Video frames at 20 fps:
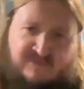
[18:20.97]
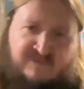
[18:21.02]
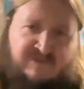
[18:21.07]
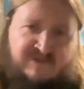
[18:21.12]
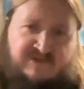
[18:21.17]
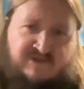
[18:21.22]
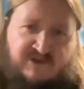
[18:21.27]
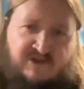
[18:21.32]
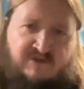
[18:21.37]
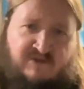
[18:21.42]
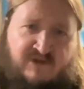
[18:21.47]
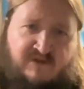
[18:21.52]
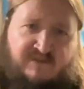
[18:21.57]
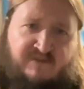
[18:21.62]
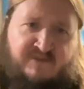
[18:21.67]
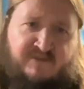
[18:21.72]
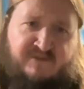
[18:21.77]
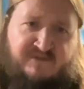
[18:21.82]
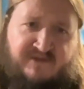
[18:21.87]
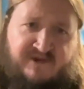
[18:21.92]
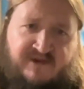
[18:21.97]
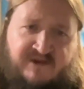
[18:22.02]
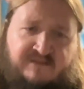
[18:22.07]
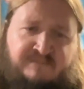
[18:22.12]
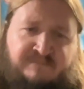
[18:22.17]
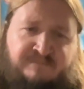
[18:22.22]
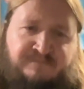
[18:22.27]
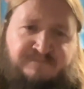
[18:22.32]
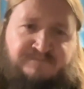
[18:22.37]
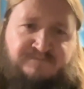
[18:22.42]
showed up on the video.
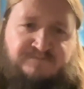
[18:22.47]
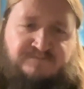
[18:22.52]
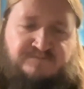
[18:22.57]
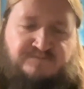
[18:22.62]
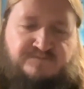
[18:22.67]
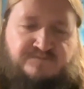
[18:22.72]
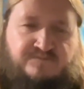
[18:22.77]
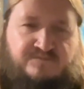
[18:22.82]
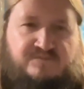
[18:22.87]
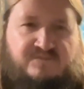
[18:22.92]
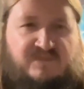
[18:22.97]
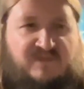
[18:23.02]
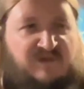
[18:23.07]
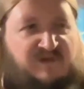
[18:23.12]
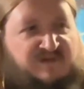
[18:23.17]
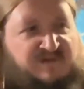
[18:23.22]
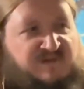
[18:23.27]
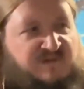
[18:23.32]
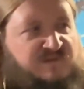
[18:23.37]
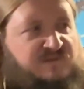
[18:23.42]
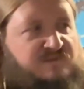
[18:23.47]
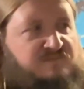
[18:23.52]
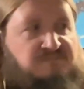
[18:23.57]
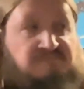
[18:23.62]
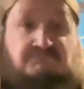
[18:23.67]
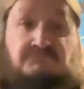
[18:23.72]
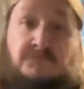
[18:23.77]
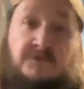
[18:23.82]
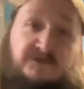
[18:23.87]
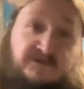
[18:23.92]
I thought,
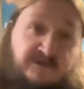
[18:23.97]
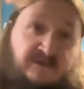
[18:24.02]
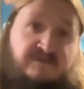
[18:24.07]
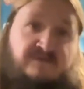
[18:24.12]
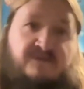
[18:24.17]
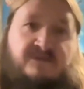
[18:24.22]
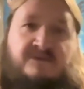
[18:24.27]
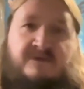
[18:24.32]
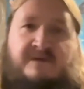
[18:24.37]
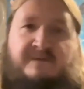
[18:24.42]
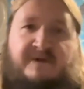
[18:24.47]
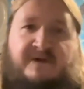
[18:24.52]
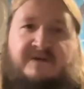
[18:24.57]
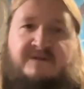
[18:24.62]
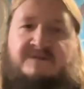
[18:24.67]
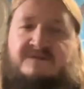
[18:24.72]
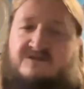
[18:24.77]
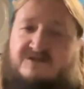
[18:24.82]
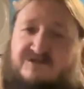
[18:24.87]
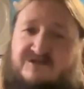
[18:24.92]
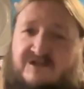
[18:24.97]
I don't know that band.